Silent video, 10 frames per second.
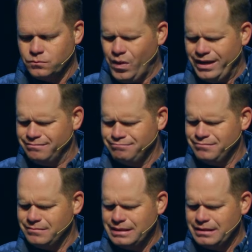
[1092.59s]
Wait,
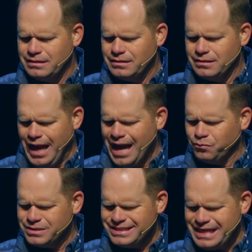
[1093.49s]

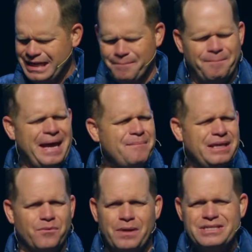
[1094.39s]
God was sending a
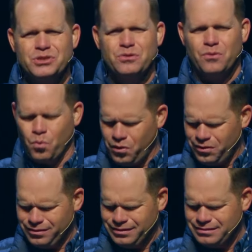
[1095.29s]
baby to rescue the
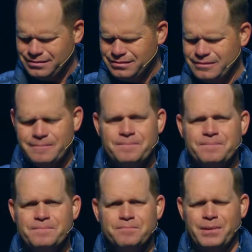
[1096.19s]
world?
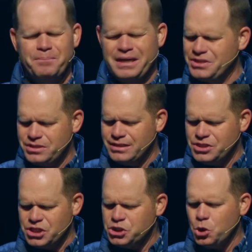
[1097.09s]
But, but it's,
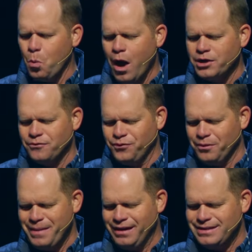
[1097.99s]
it's just too
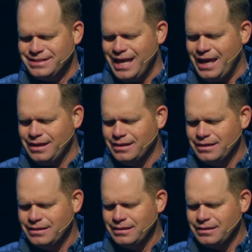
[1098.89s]
wonderful, Mary said.
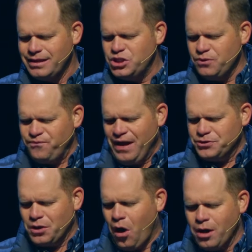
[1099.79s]
And she
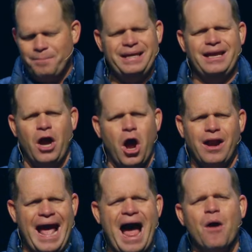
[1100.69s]
felt her heart beating
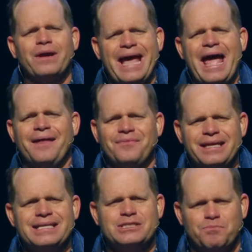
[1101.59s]
hard. How can
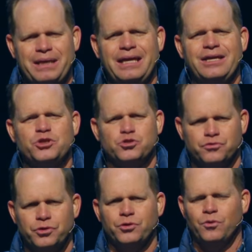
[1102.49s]
this be
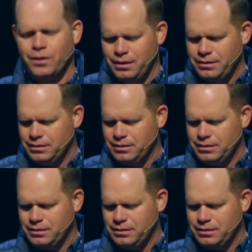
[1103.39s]
true?